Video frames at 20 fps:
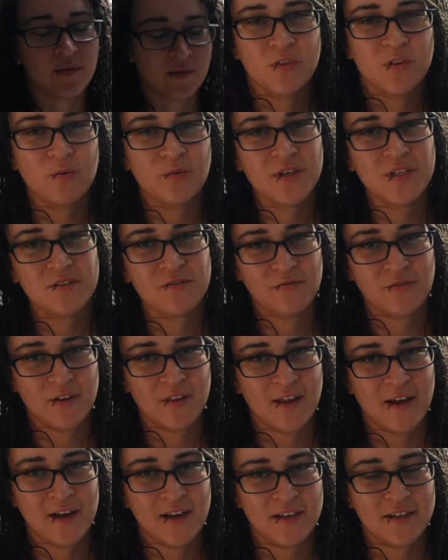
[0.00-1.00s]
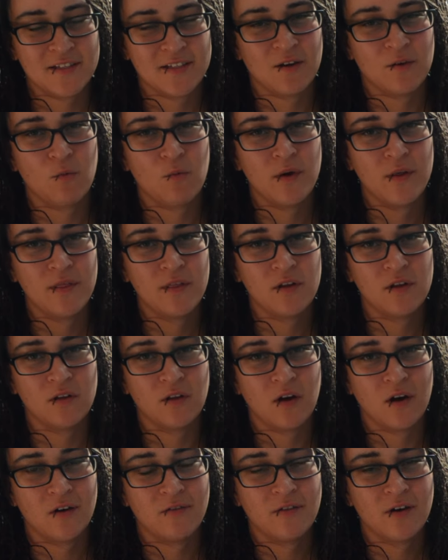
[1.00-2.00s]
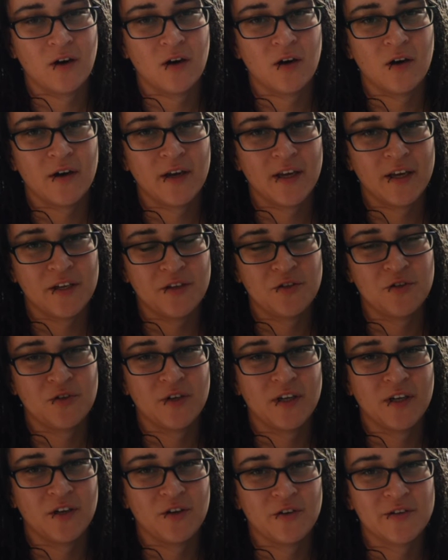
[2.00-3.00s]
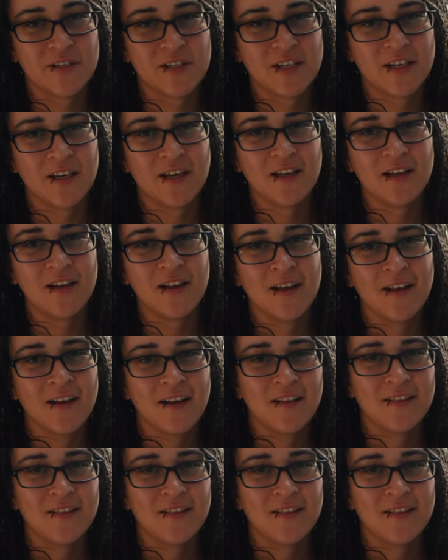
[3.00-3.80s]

The reason for that is that when the larvae are entering your skin,